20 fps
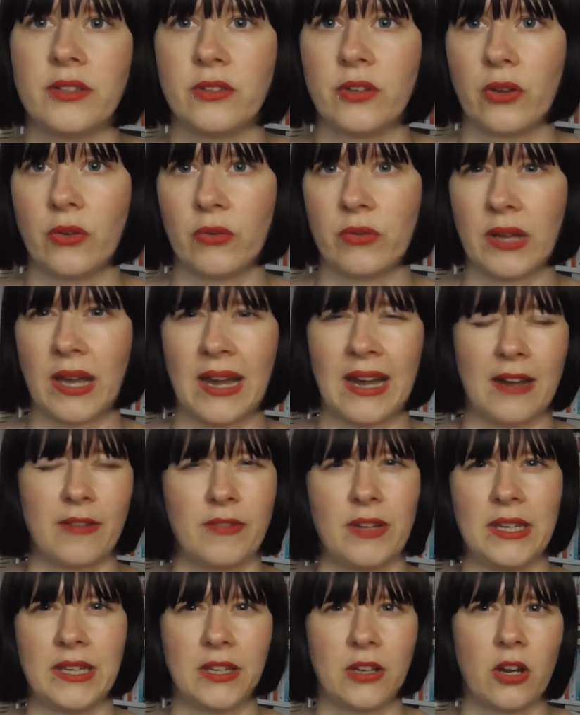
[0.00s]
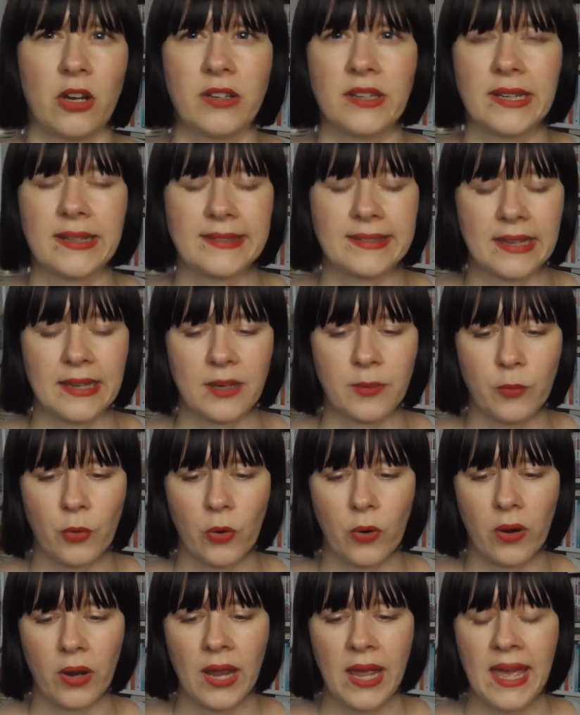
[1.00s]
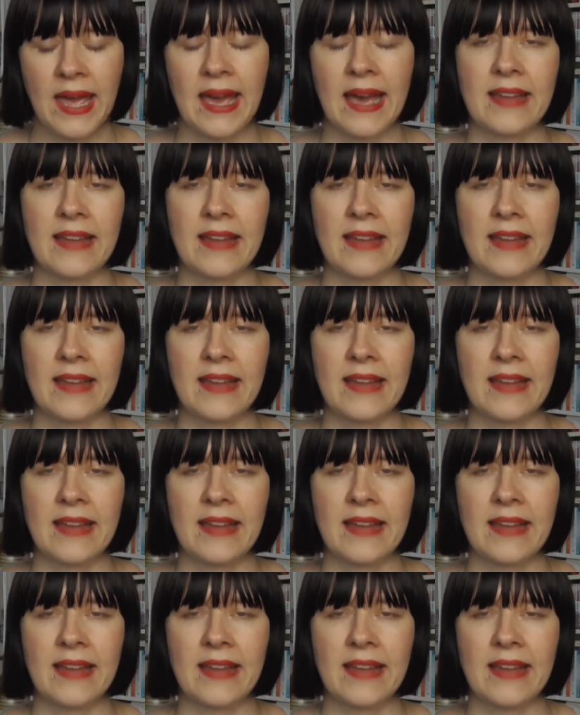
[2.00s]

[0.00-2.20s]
You don't have any contacts anymore.